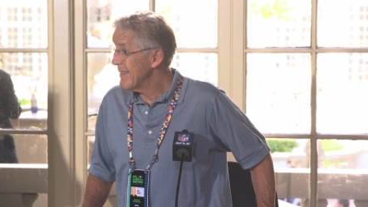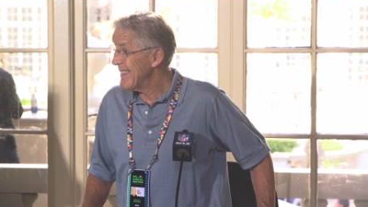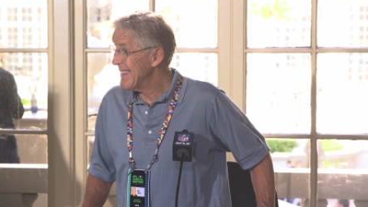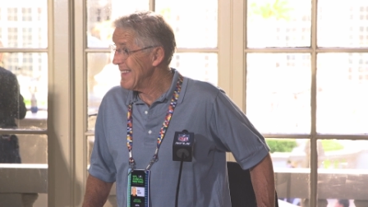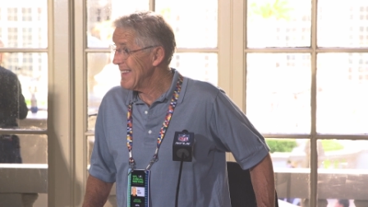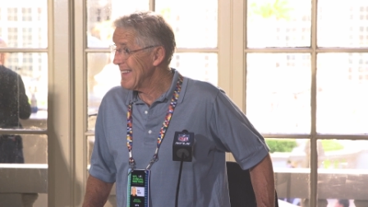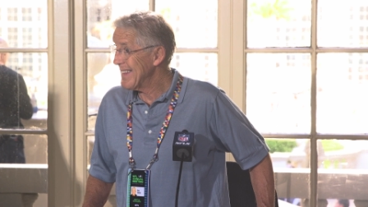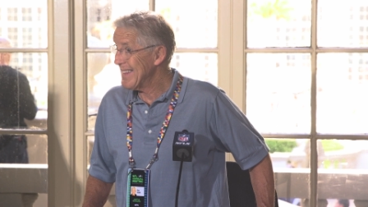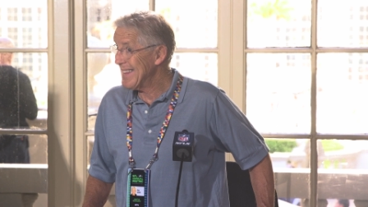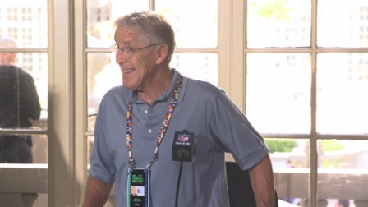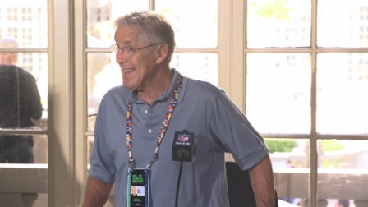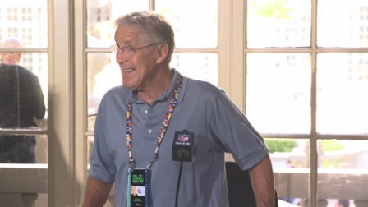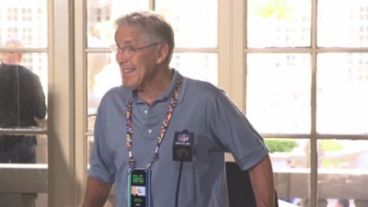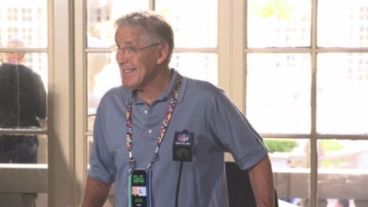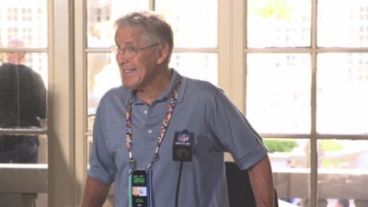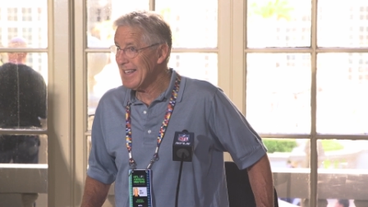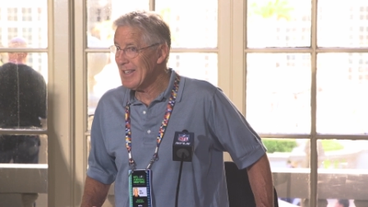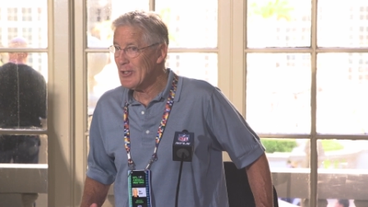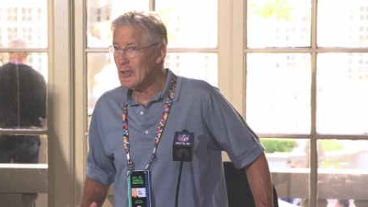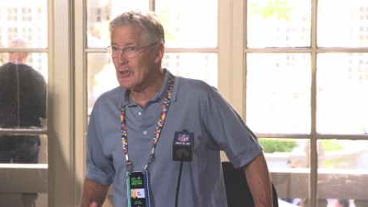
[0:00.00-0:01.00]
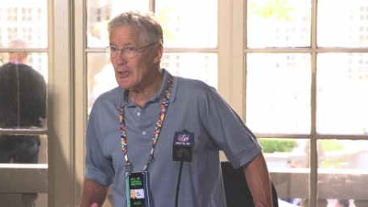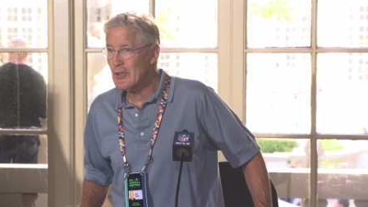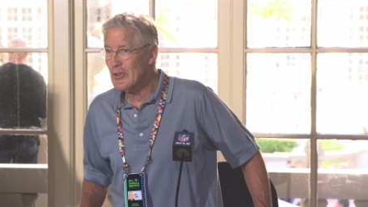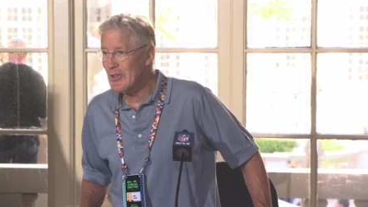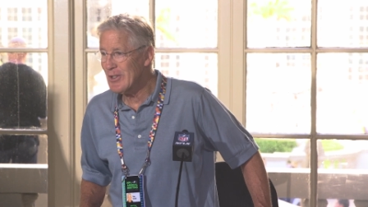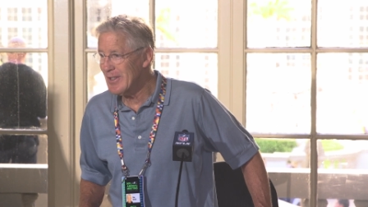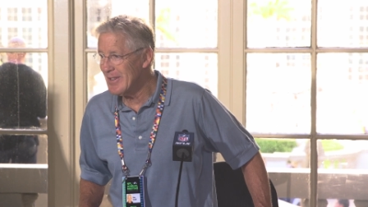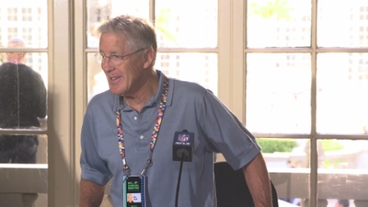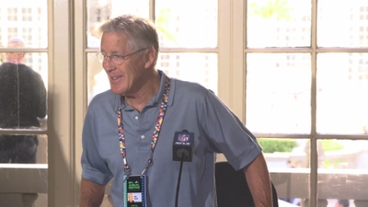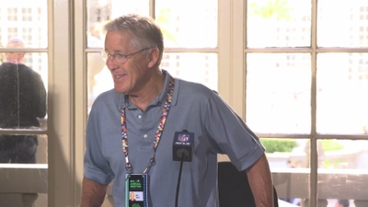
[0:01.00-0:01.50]
I'm kidding. These
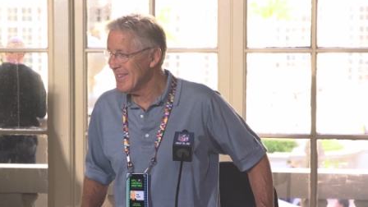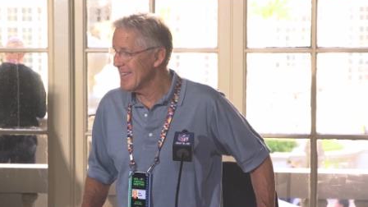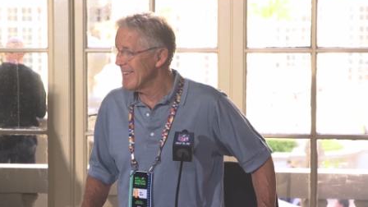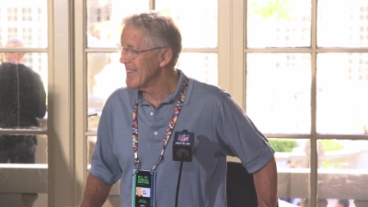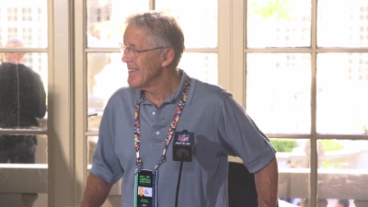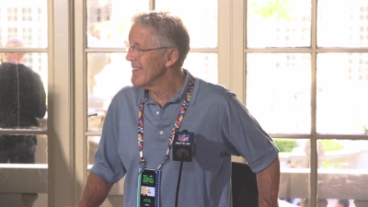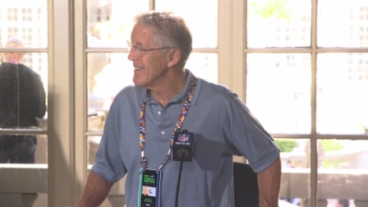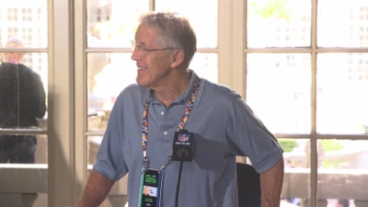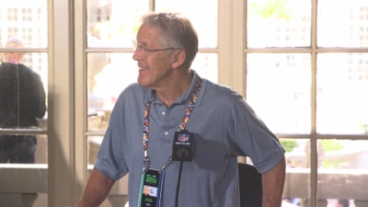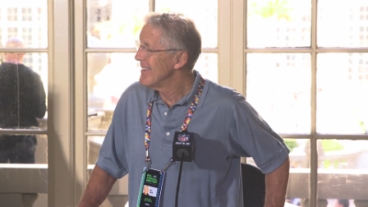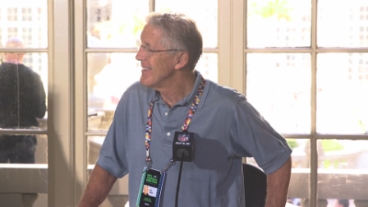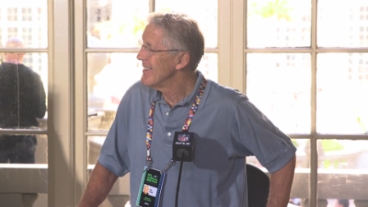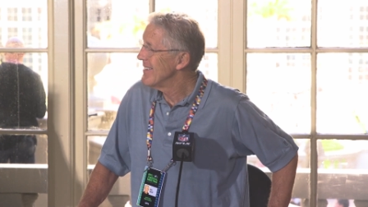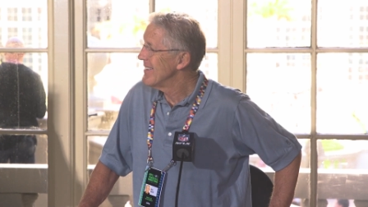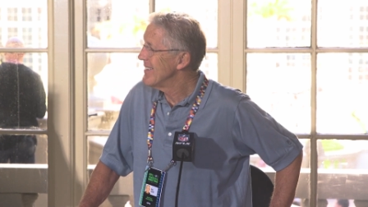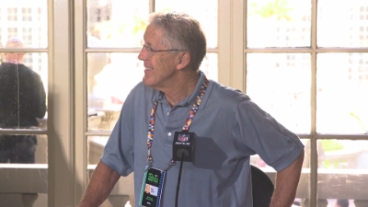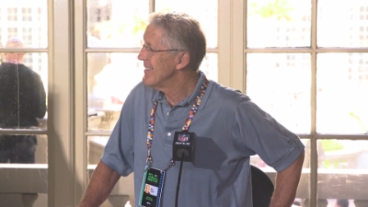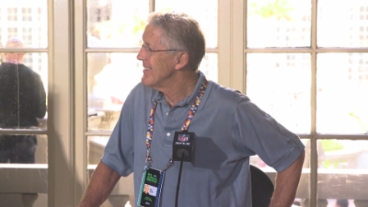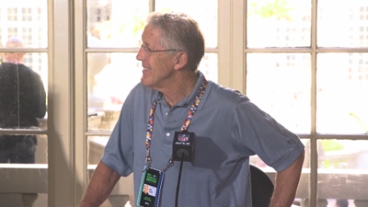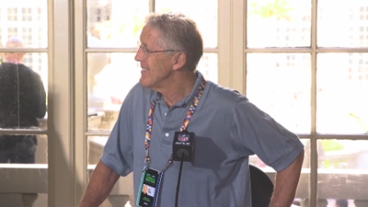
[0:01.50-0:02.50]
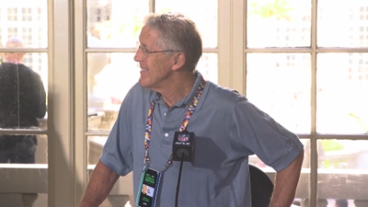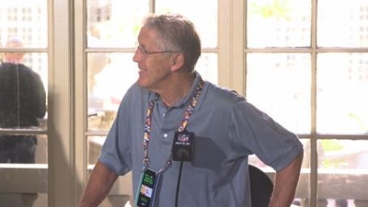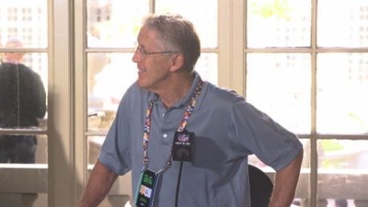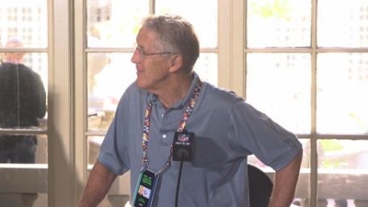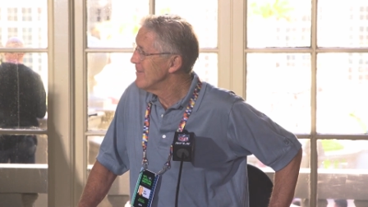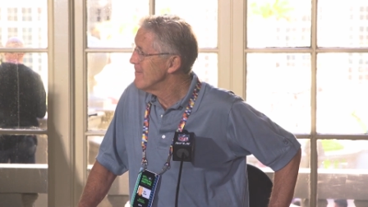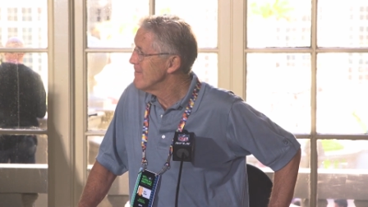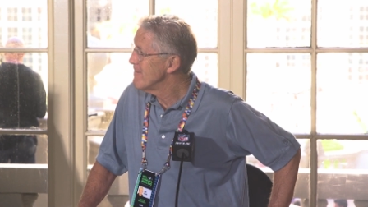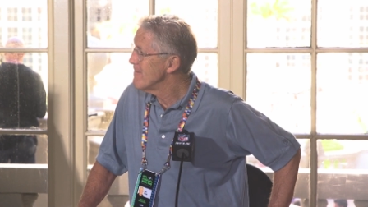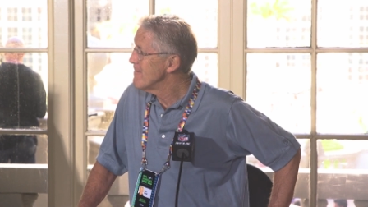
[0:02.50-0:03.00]
sessions. You.
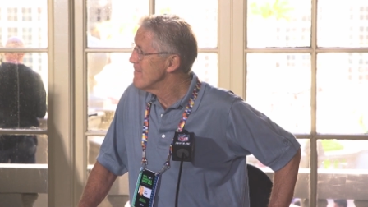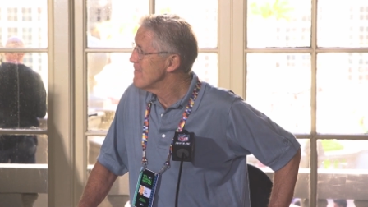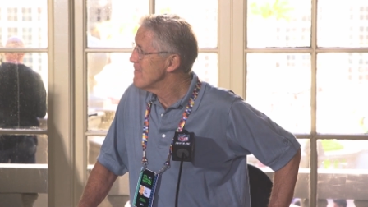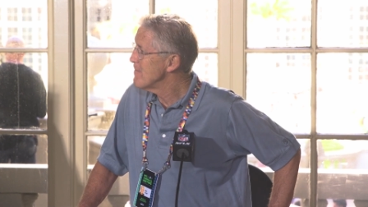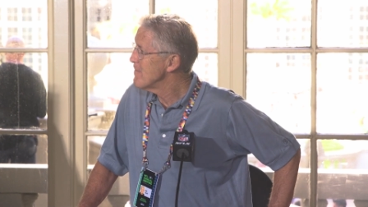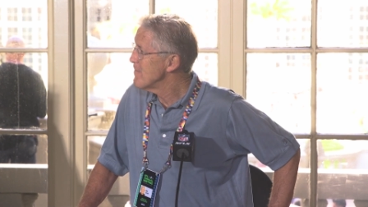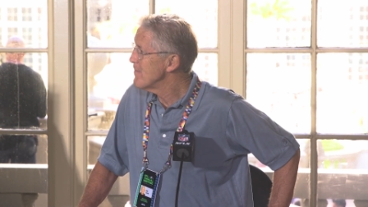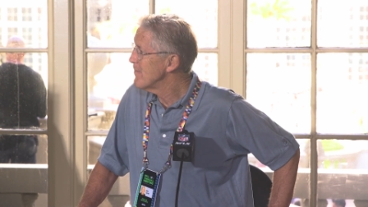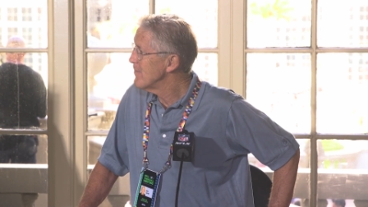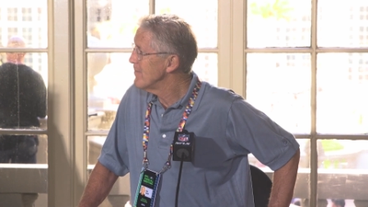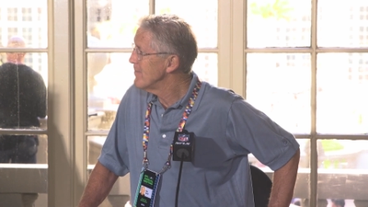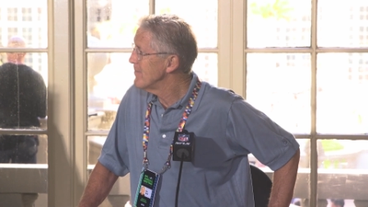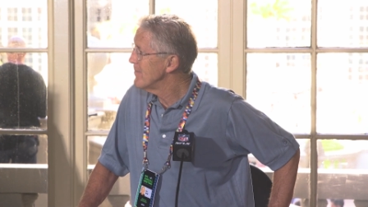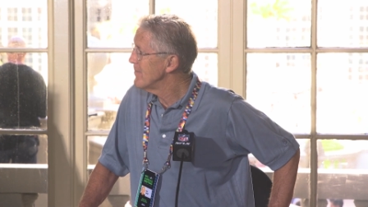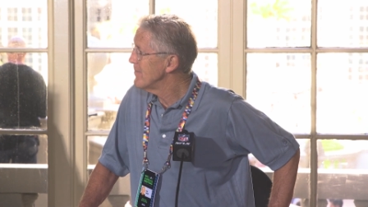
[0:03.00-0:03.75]
Uh, how